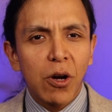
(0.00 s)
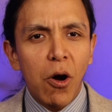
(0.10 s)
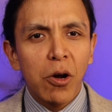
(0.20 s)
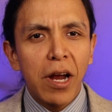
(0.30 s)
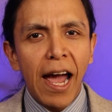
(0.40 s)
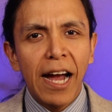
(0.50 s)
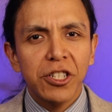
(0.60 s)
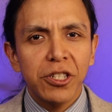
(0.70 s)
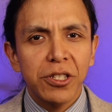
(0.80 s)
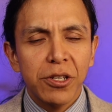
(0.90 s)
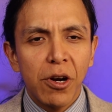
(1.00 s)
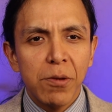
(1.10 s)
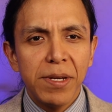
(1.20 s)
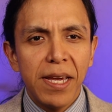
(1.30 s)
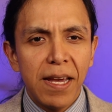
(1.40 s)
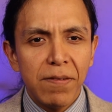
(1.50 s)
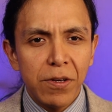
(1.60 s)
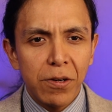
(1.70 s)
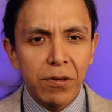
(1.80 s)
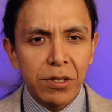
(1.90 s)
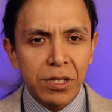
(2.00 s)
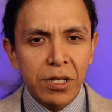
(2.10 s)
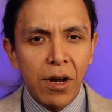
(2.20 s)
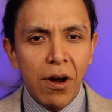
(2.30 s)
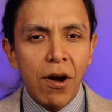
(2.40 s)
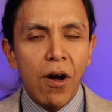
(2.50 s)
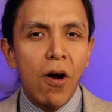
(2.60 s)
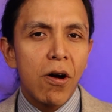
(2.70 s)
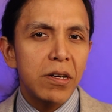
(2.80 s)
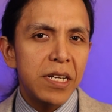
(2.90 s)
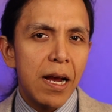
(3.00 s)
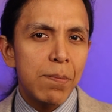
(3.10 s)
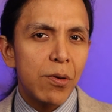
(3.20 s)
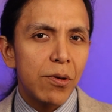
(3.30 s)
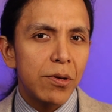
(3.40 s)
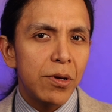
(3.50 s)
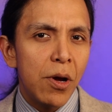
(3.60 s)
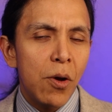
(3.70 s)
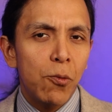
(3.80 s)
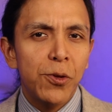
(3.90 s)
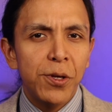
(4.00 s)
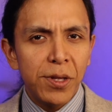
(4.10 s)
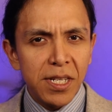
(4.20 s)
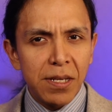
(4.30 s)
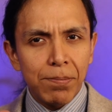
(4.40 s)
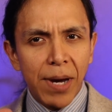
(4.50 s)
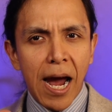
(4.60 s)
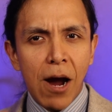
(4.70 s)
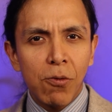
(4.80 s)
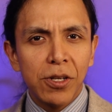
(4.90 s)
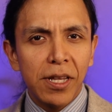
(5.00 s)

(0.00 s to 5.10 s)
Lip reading: our actions and our behaviors are tempered within the empowered